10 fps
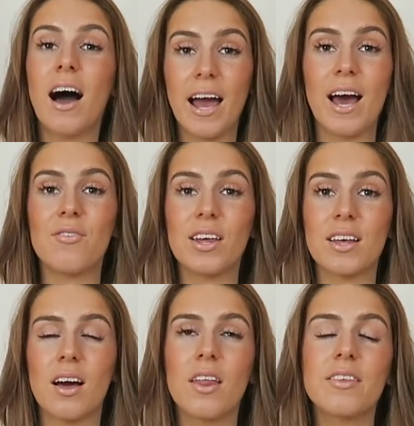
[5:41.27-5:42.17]
I have
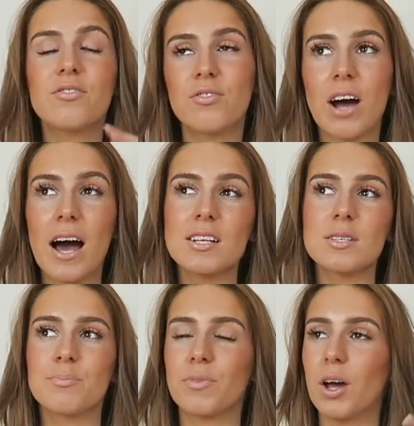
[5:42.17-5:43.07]
like the
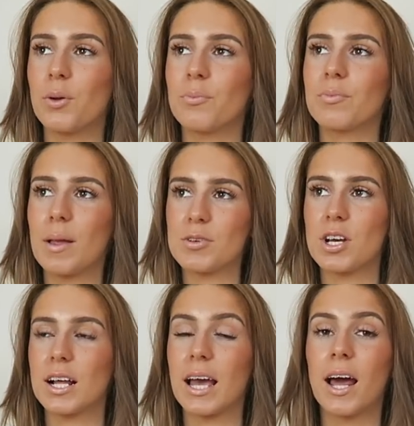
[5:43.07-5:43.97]
random no let me
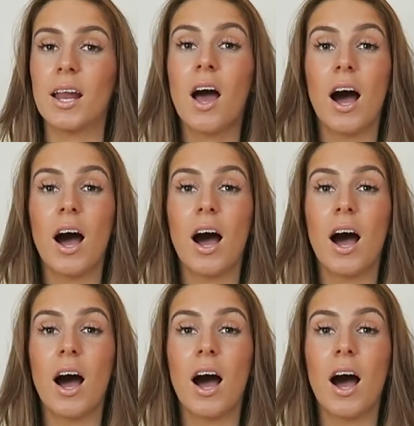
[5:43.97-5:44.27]
try that again